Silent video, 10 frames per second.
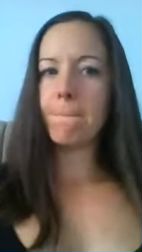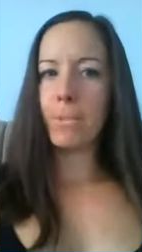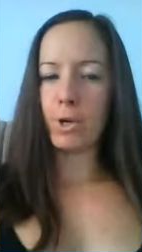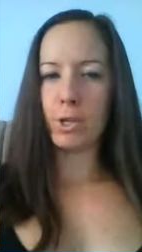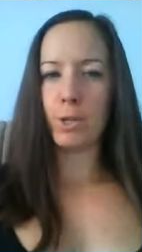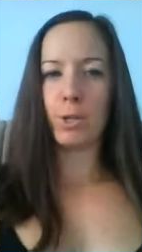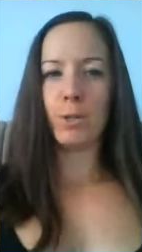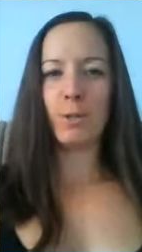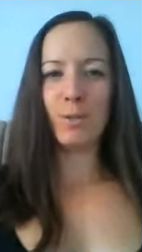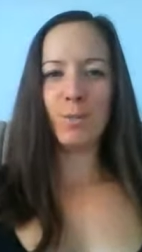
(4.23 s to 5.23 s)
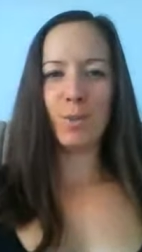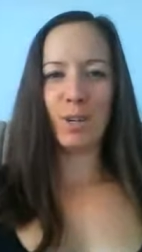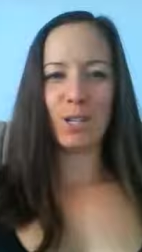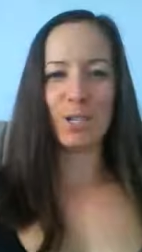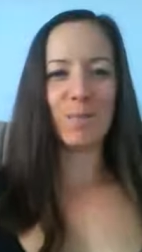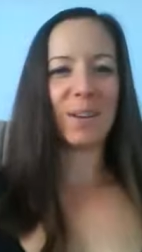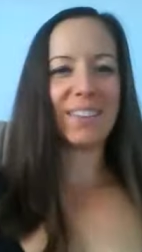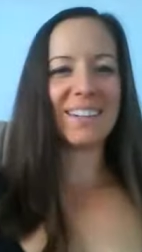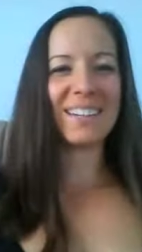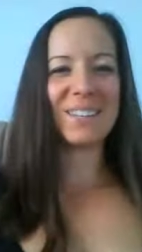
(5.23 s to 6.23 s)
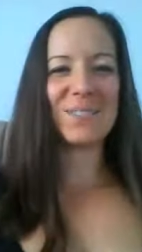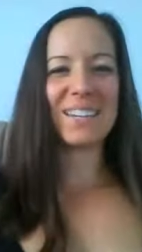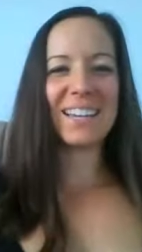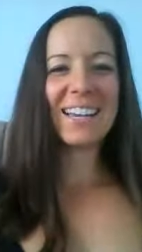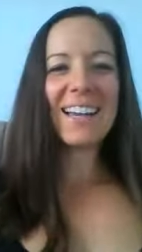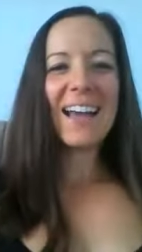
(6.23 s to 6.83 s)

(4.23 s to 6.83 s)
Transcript: Pretty sure about that day of the week.